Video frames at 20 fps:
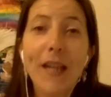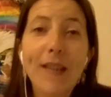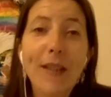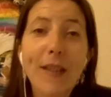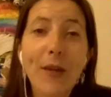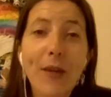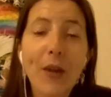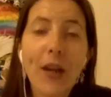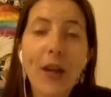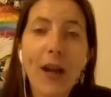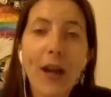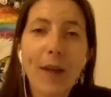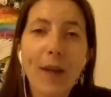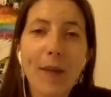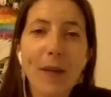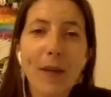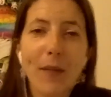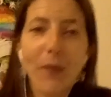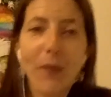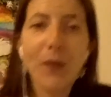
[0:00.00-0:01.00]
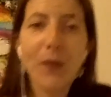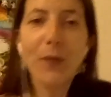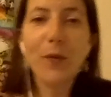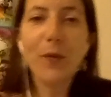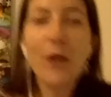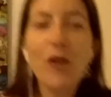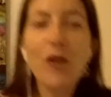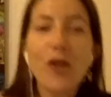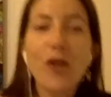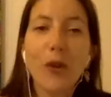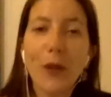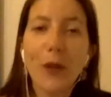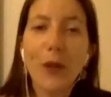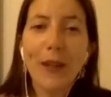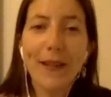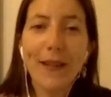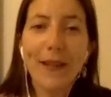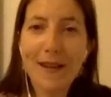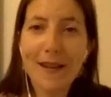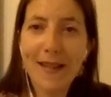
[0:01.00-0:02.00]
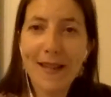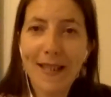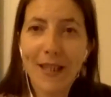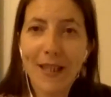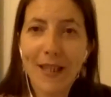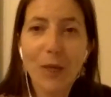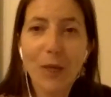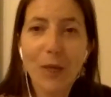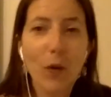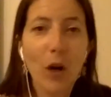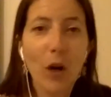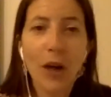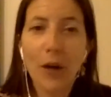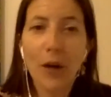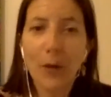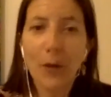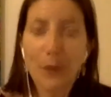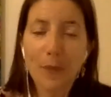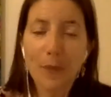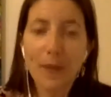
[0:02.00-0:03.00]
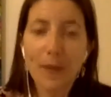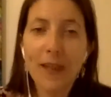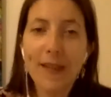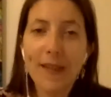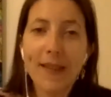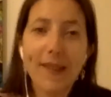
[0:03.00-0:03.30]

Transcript: So if you've enjoyed this and you've got a lot from this,